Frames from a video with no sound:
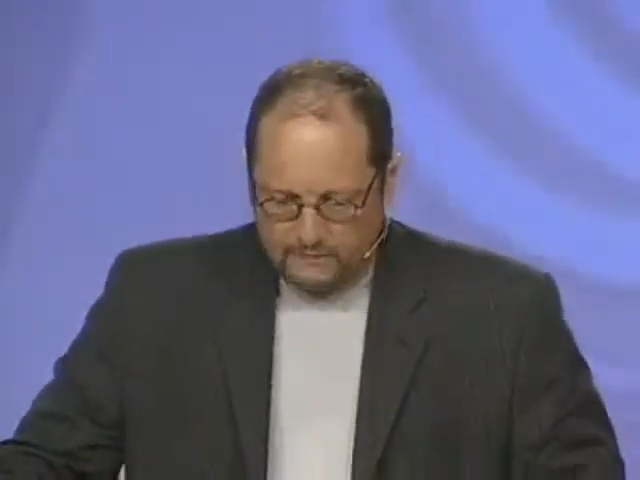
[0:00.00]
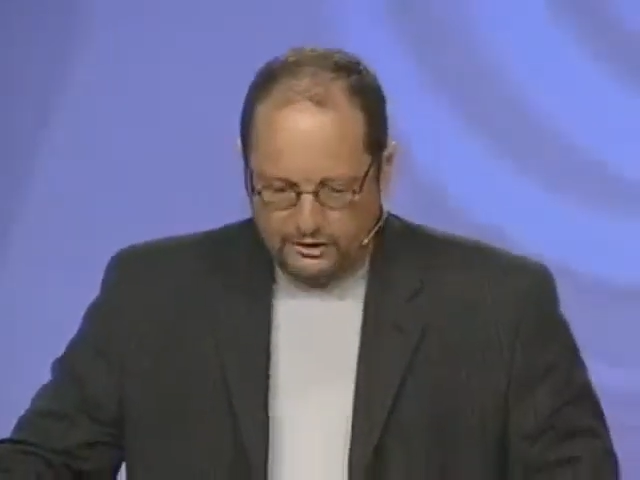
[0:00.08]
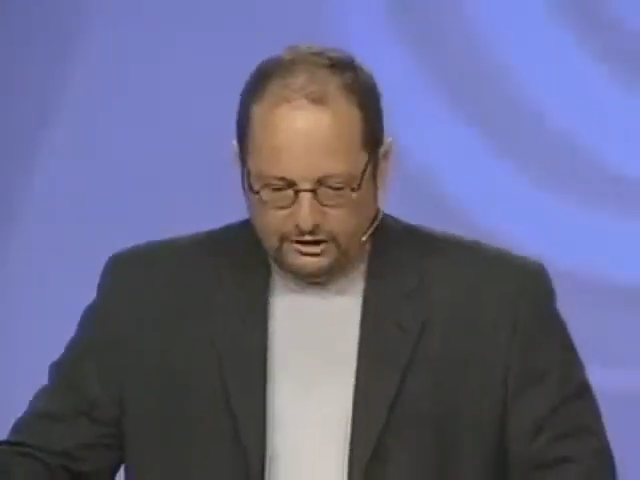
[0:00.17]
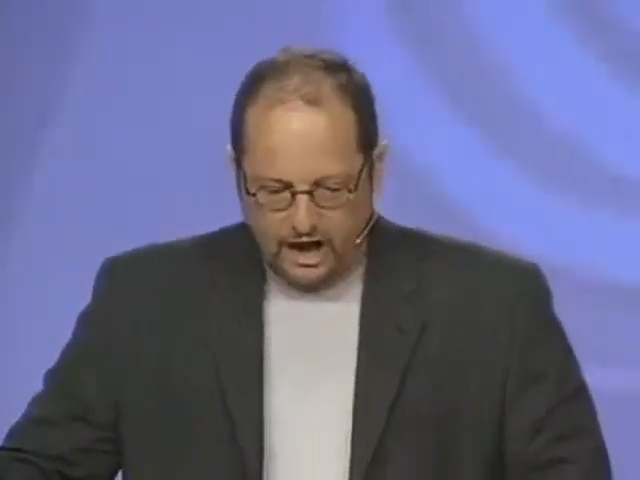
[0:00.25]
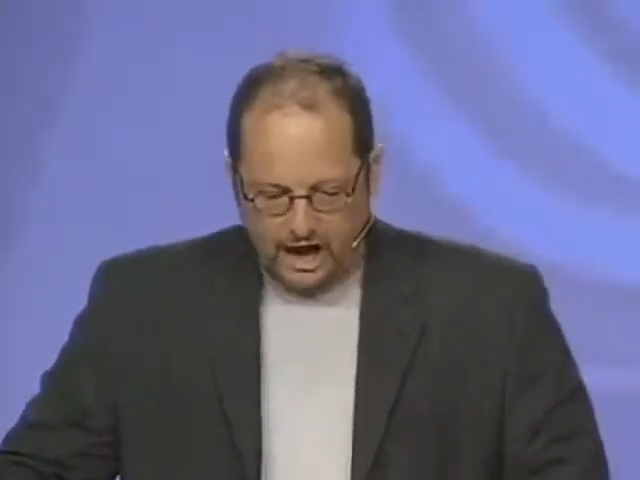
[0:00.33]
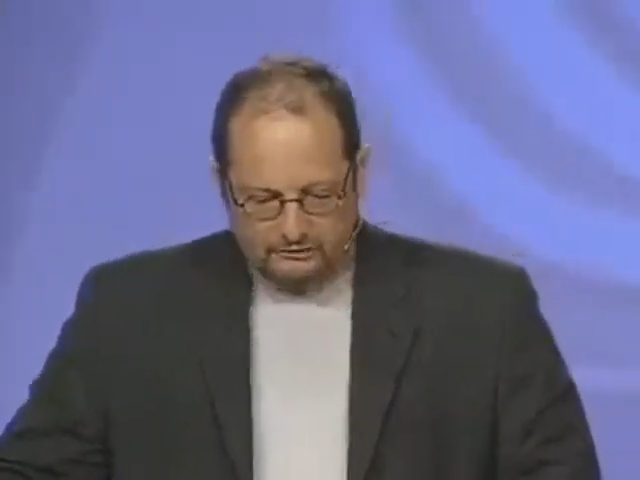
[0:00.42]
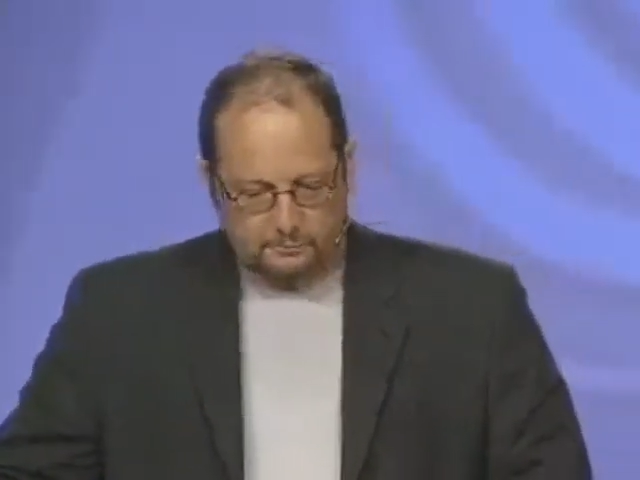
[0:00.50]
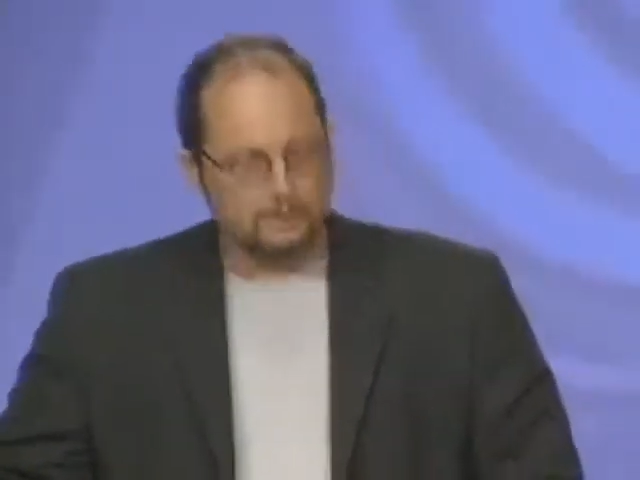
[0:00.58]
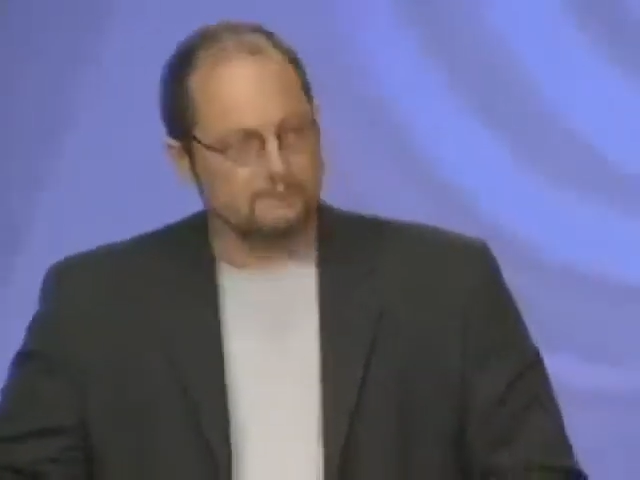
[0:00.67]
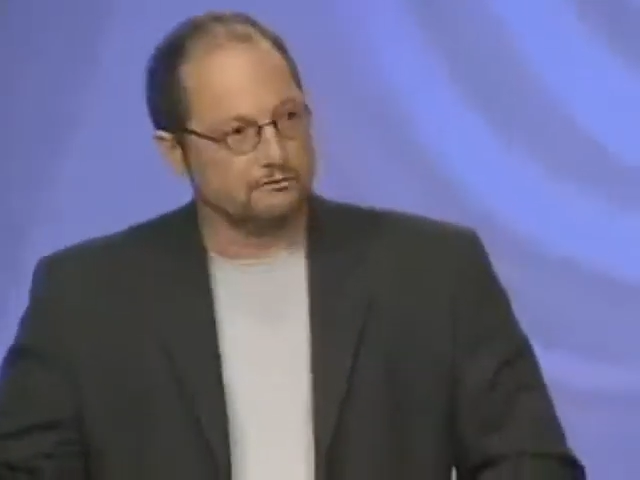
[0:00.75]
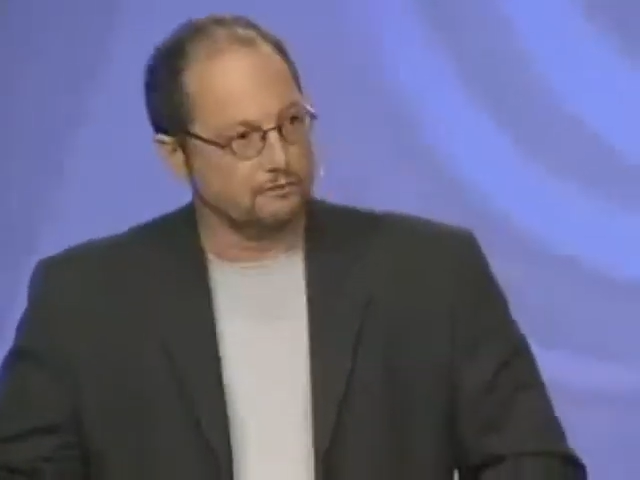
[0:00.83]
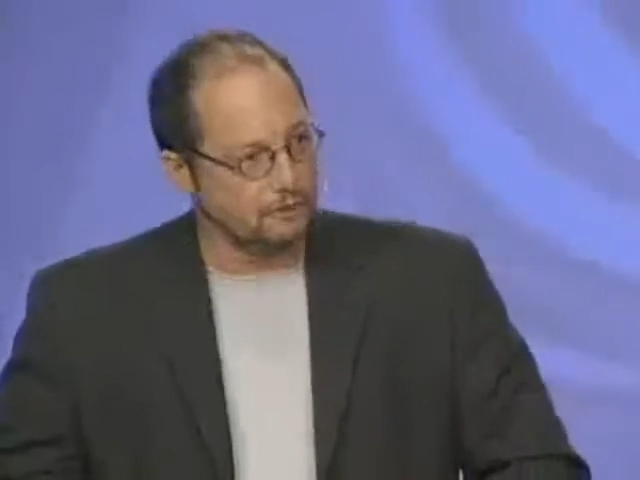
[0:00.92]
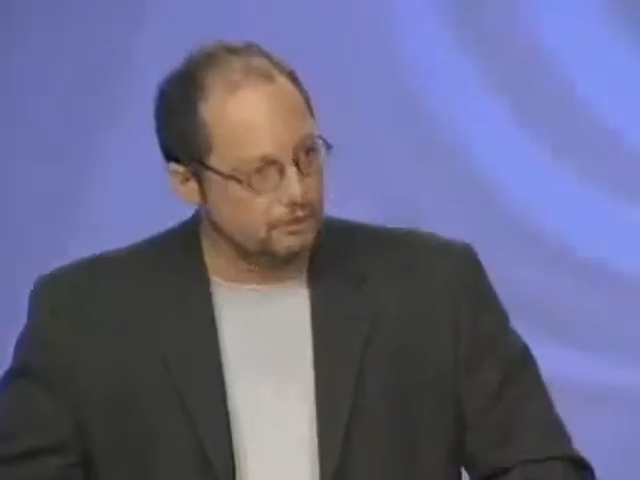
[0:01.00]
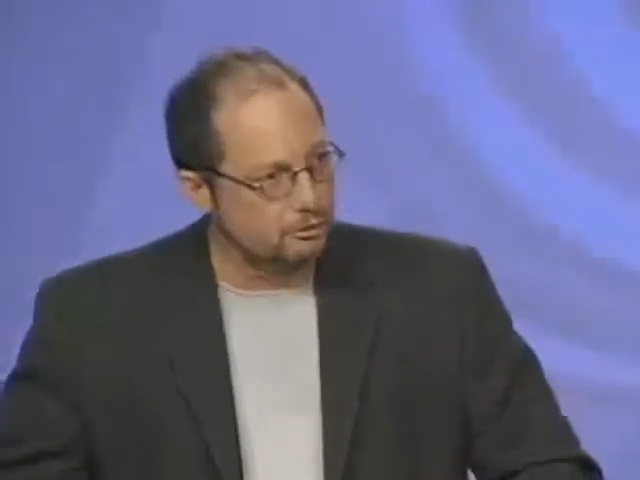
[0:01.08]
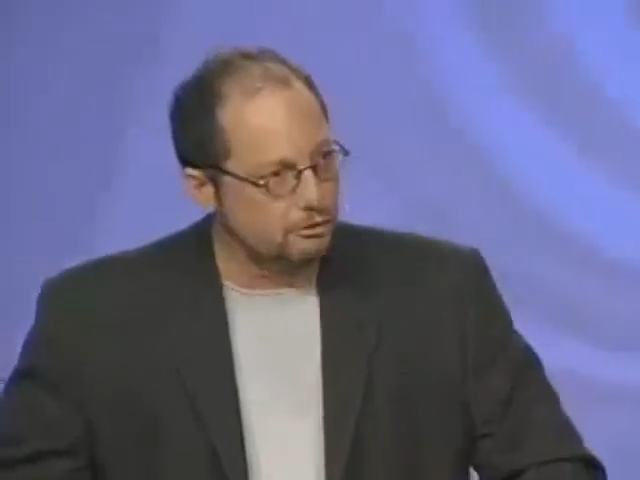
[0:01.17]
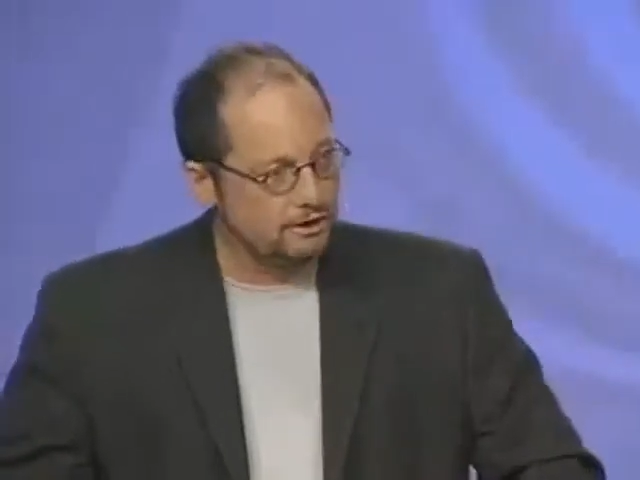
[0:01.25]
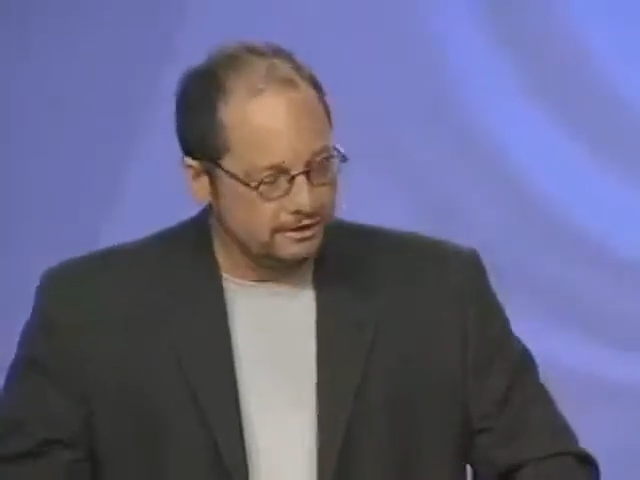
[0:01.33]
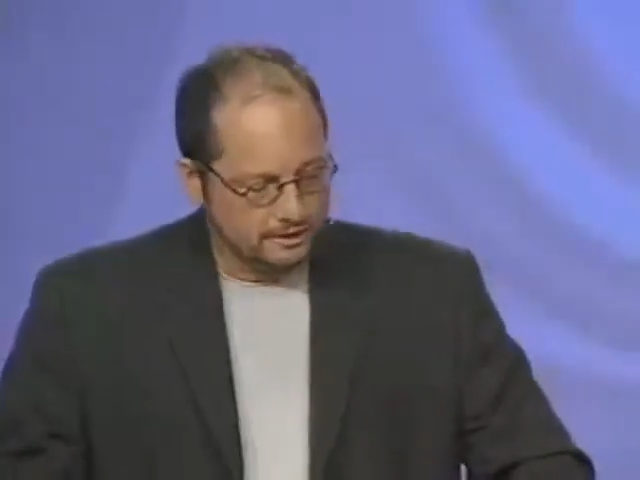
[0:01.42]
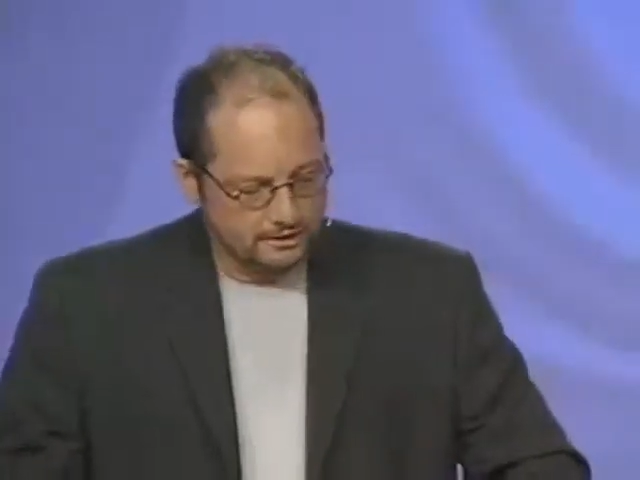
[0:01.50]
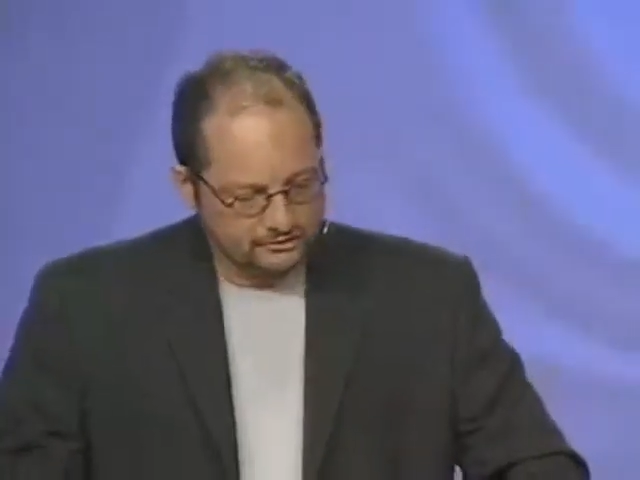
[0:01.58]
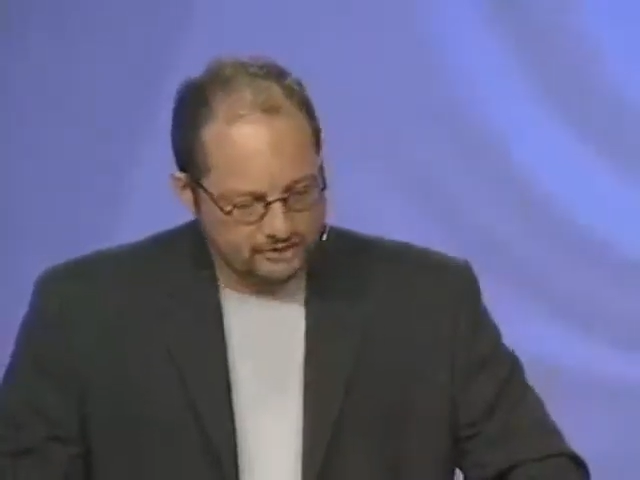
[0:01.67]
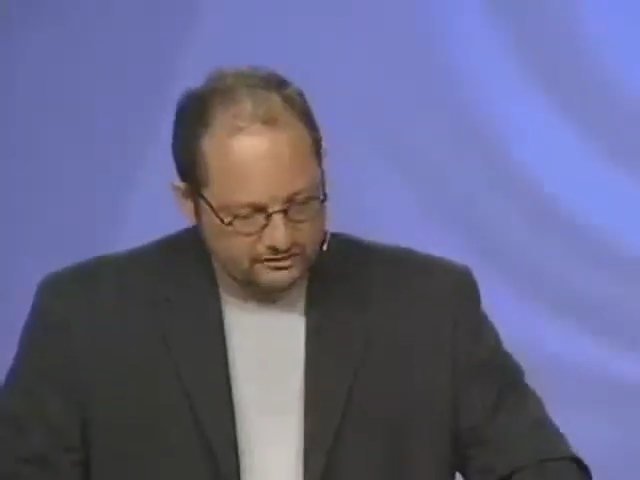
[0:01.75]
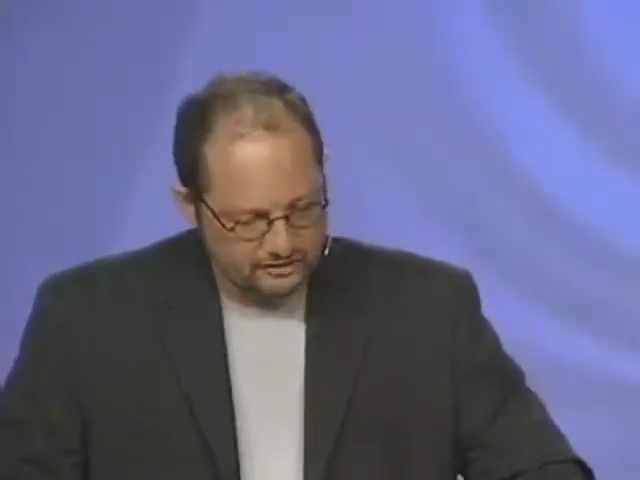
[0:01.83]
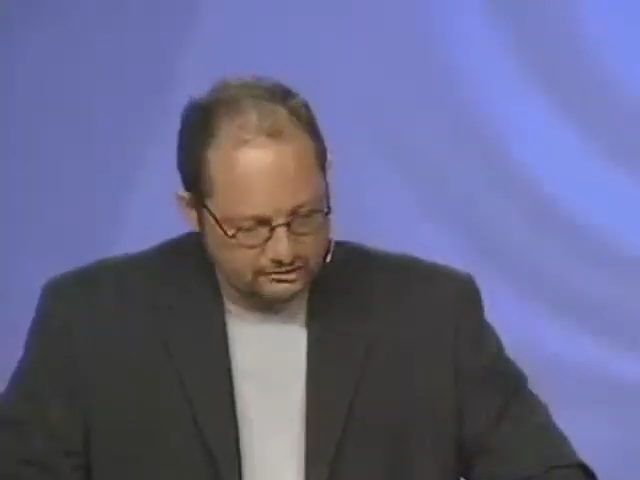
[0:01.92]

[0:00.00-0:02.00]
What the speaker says: The Gospel of Luke says